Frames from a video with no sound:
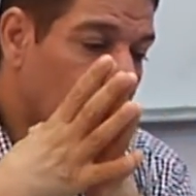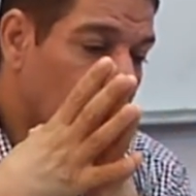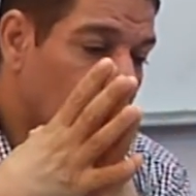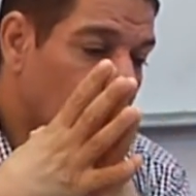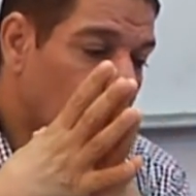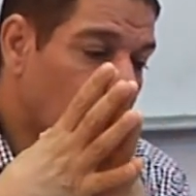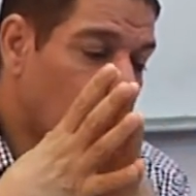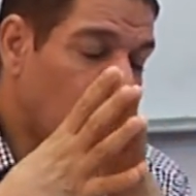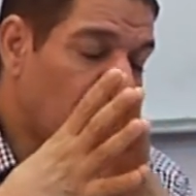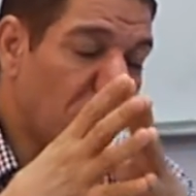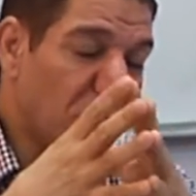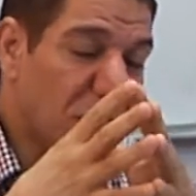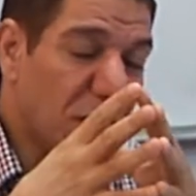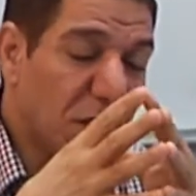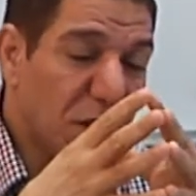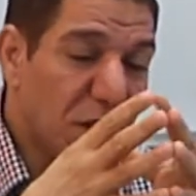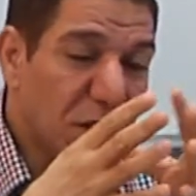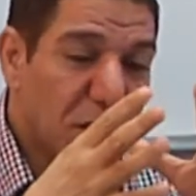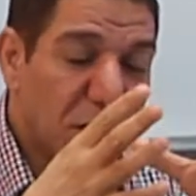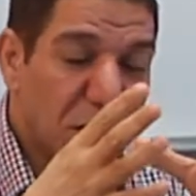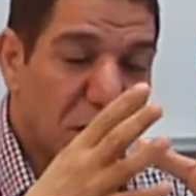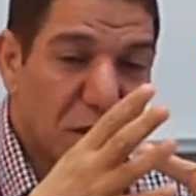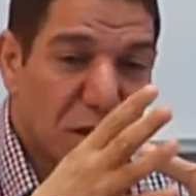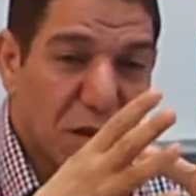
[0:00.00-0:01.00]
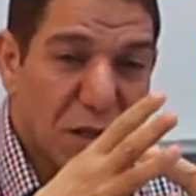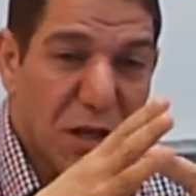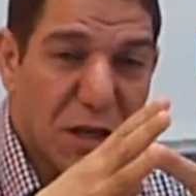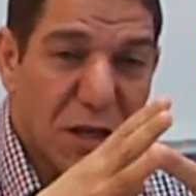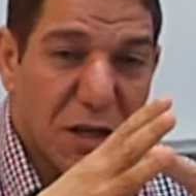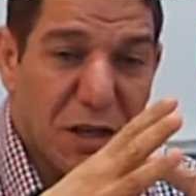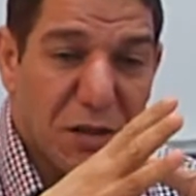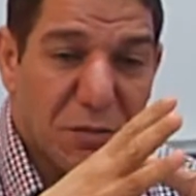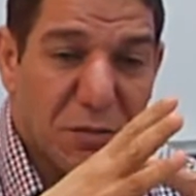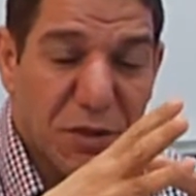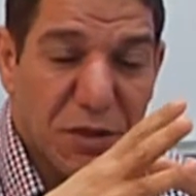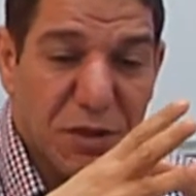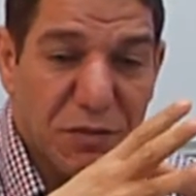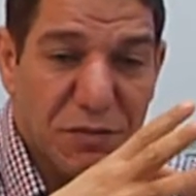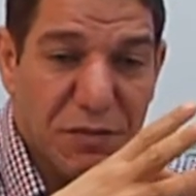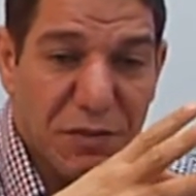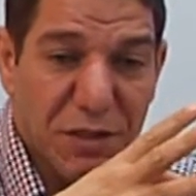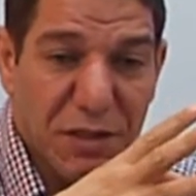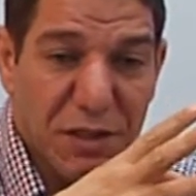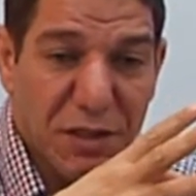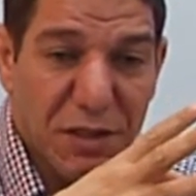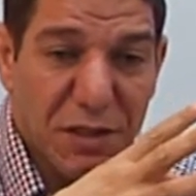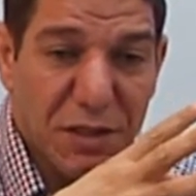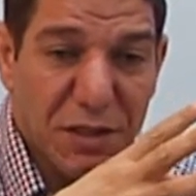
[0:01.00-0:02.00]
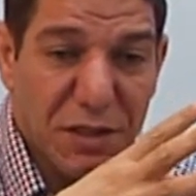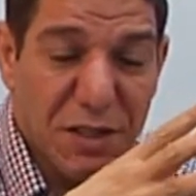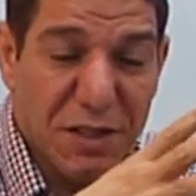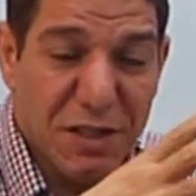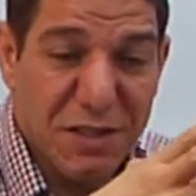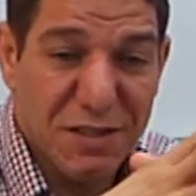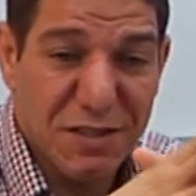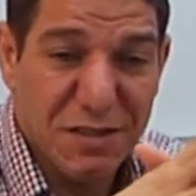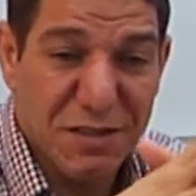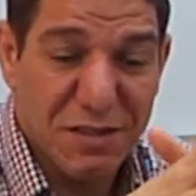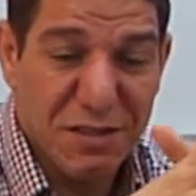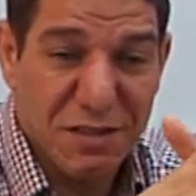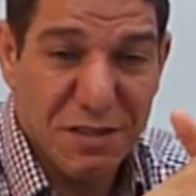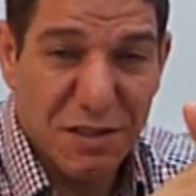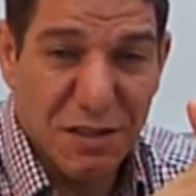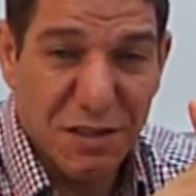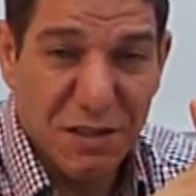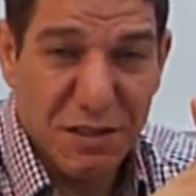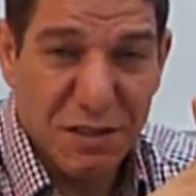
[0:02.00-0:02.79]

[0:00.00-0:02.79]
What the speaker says: when Huckleberry Finn is